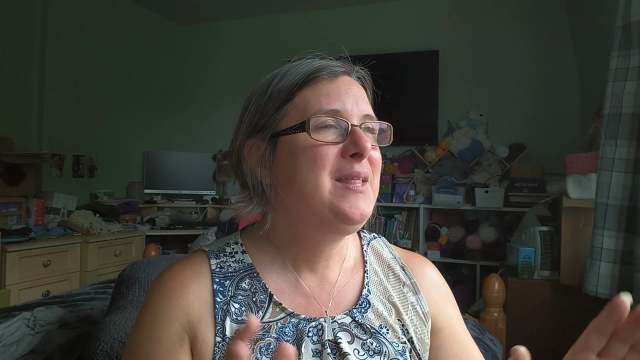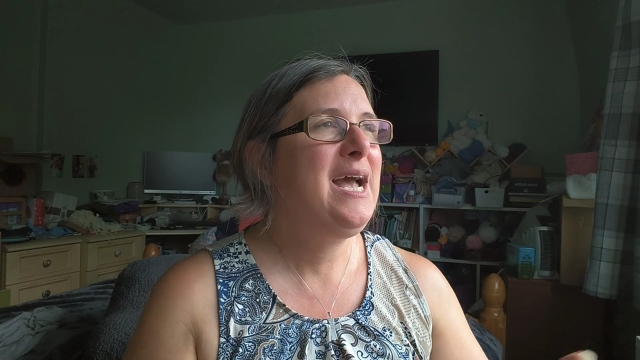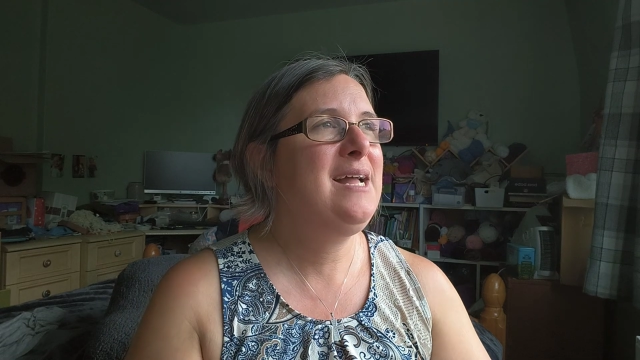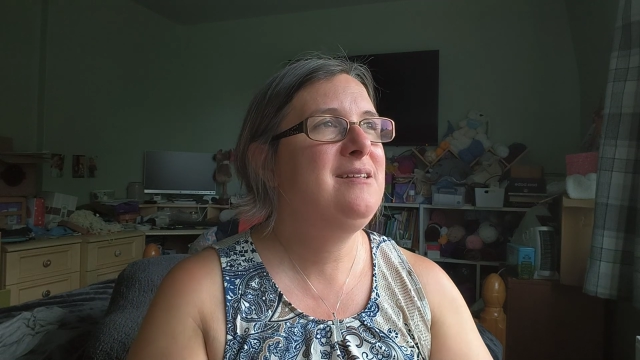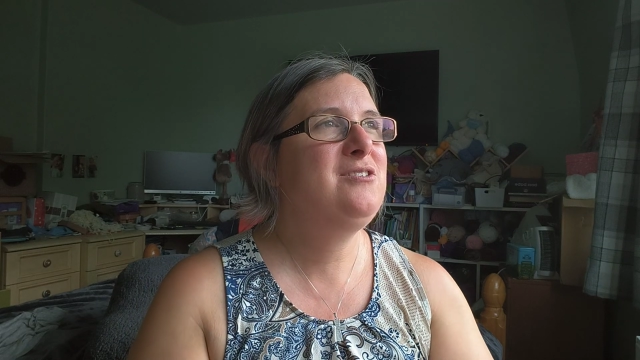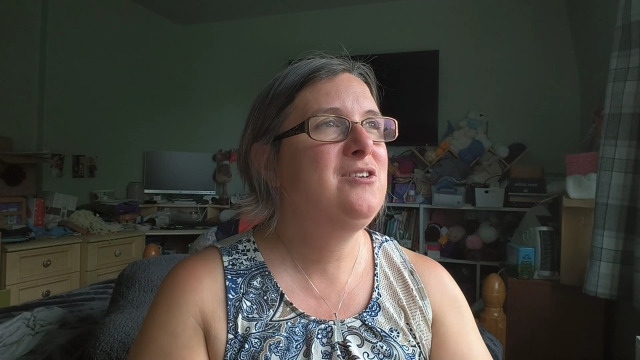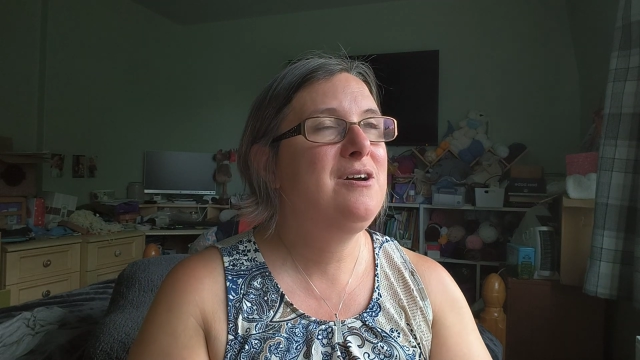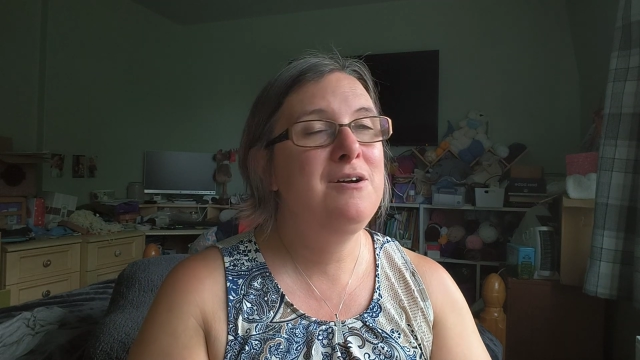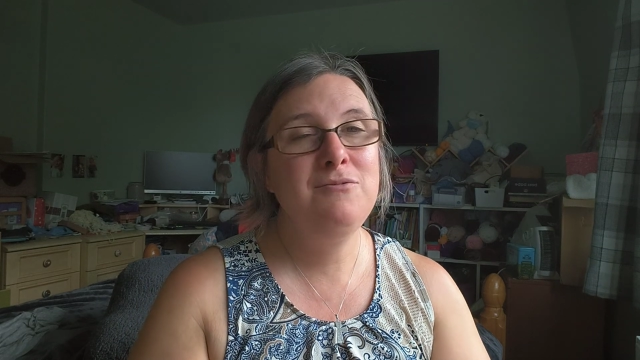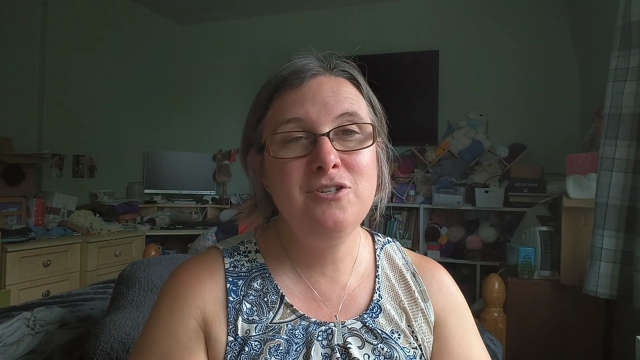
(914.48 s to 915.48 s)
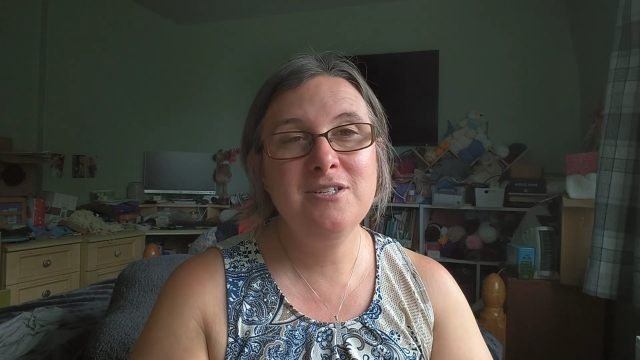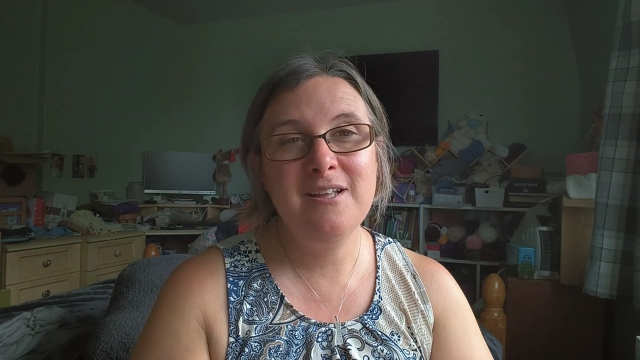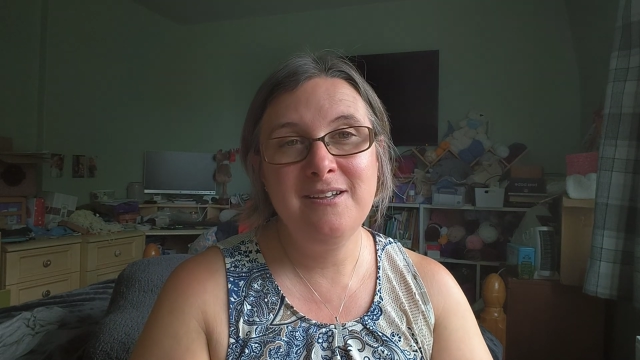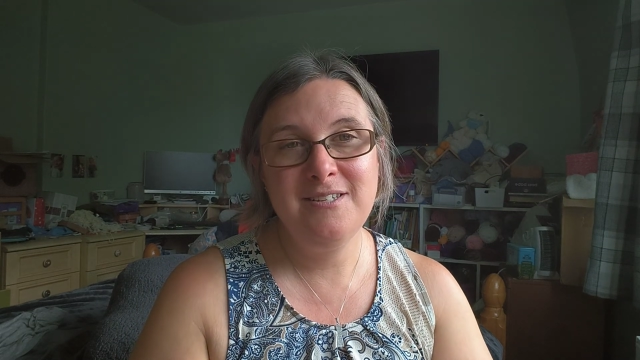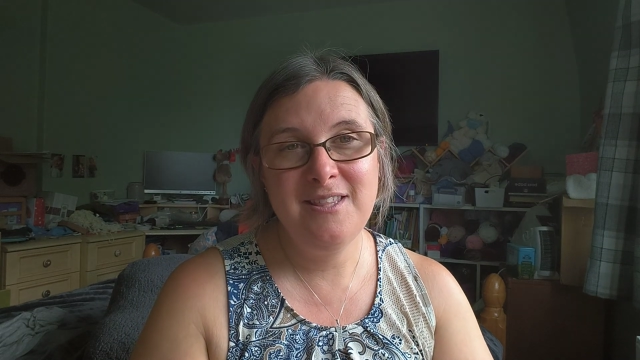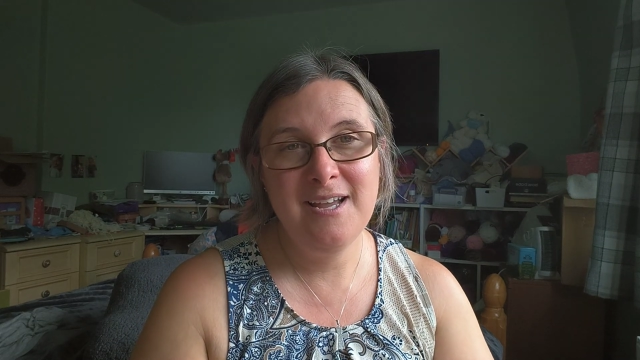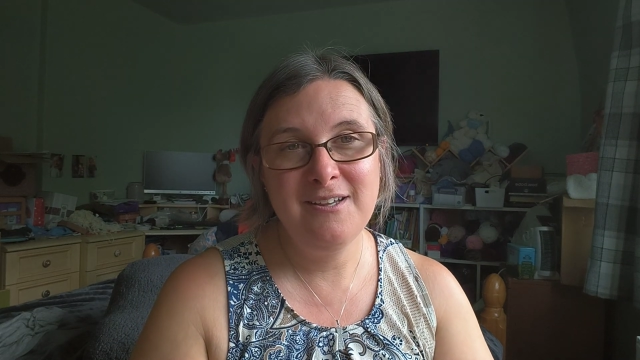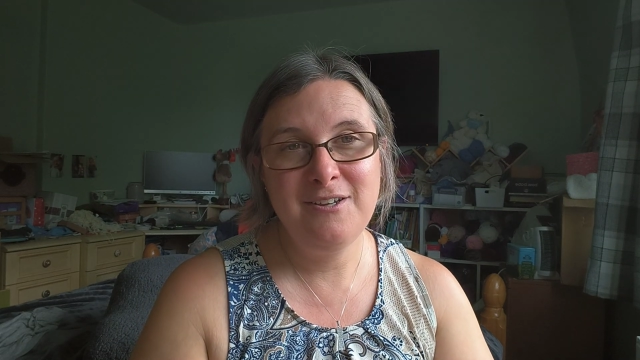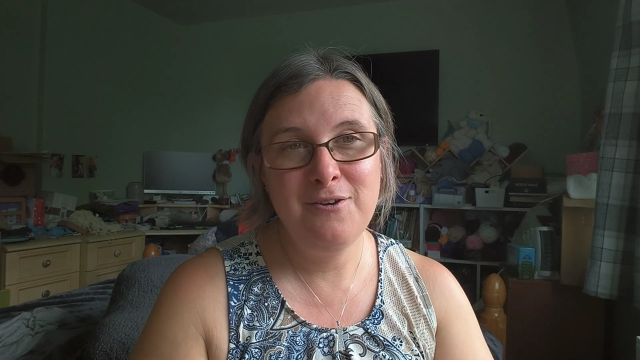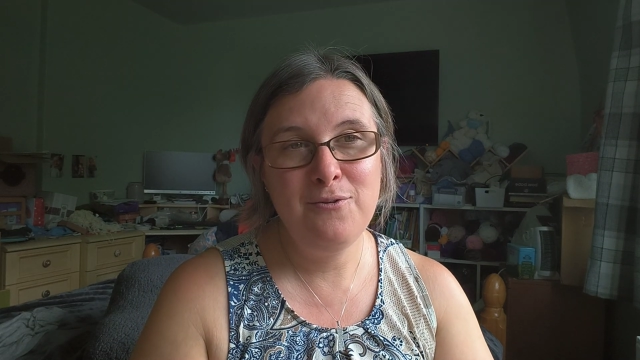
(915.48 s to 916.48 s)
And I'd just like to
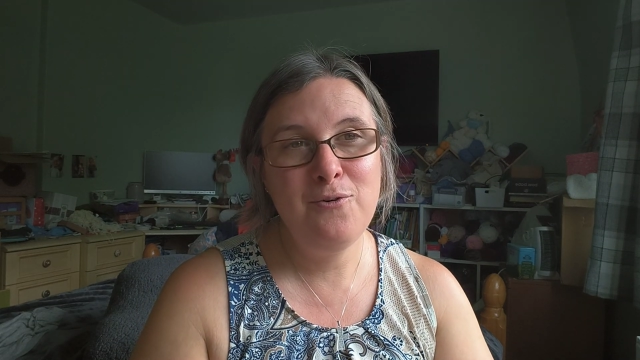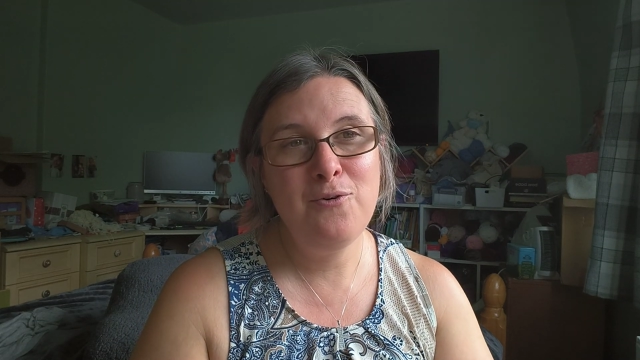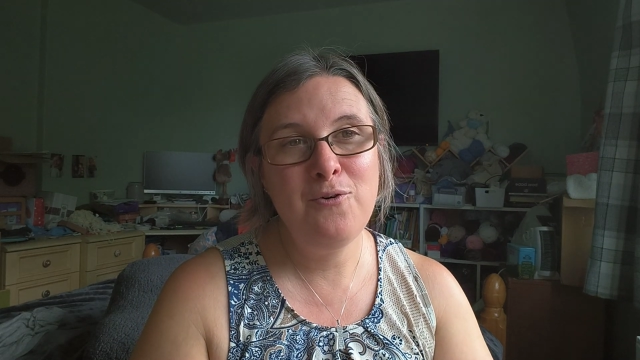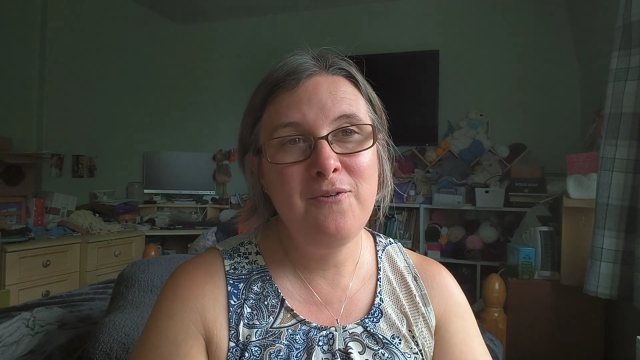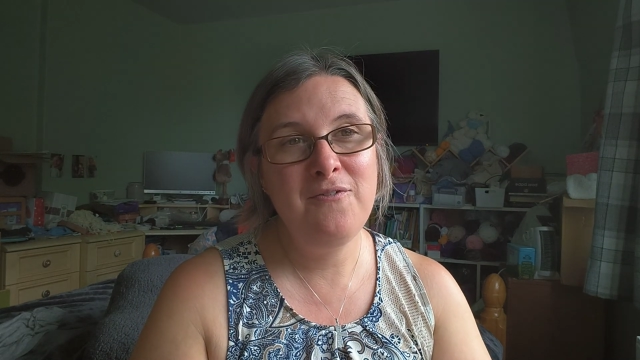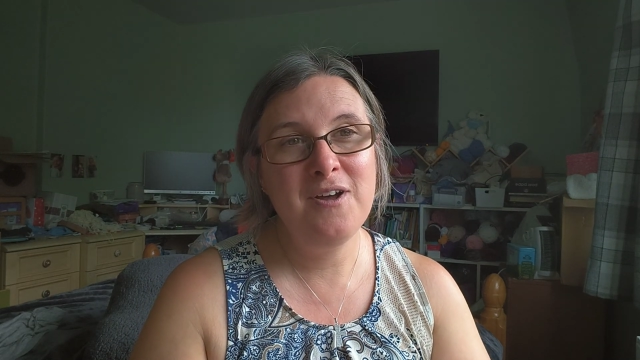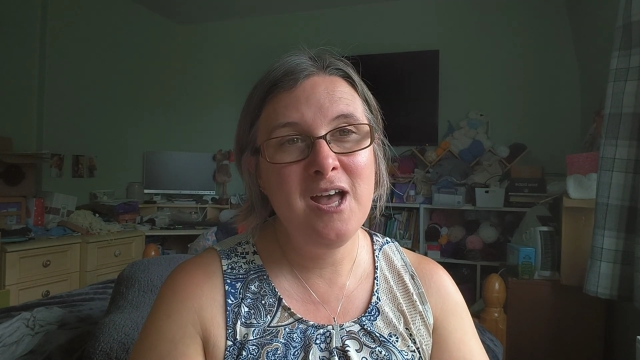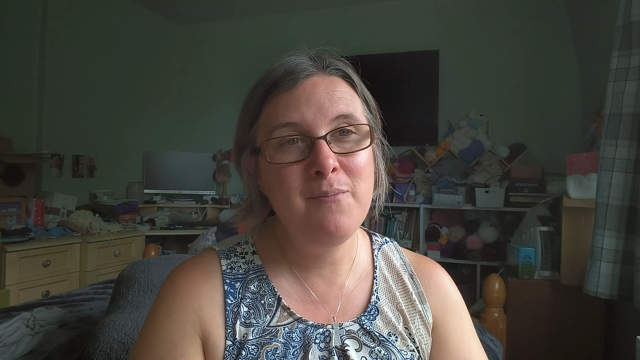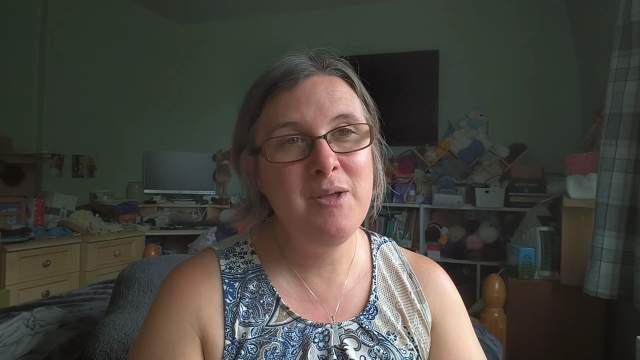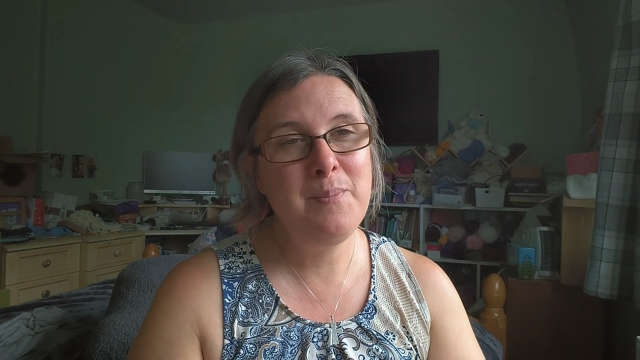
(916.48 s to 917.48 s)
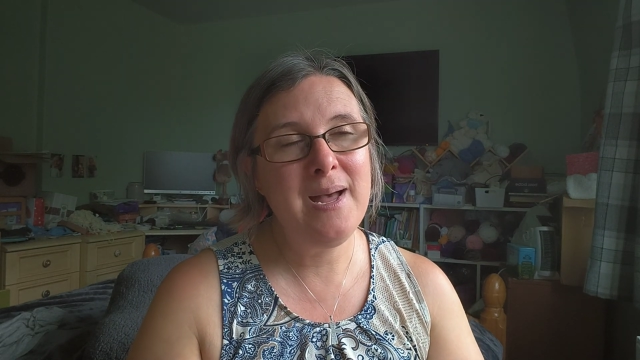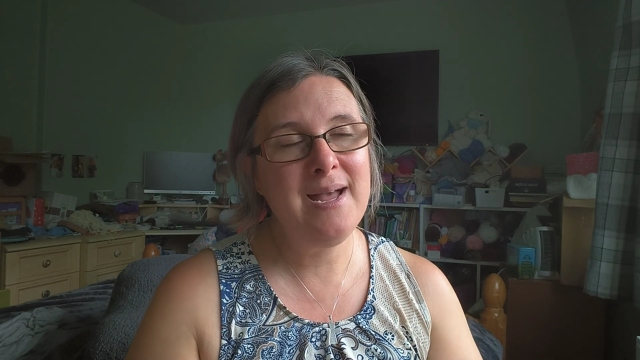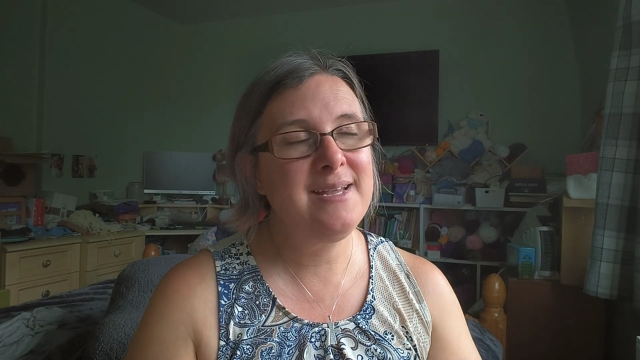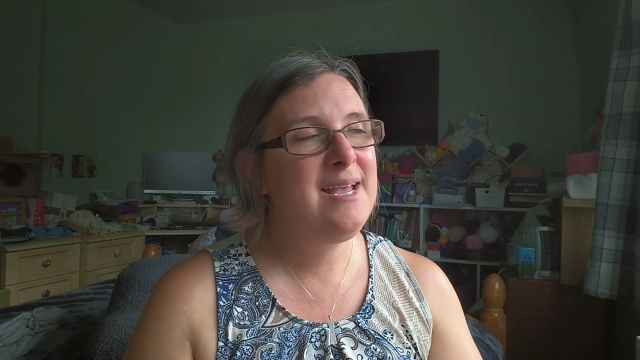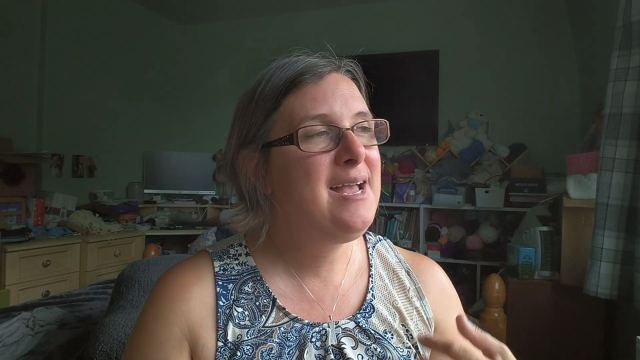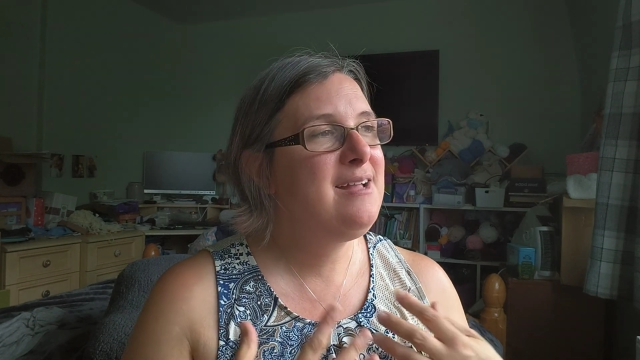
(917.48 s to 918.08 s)
thank you all for coming back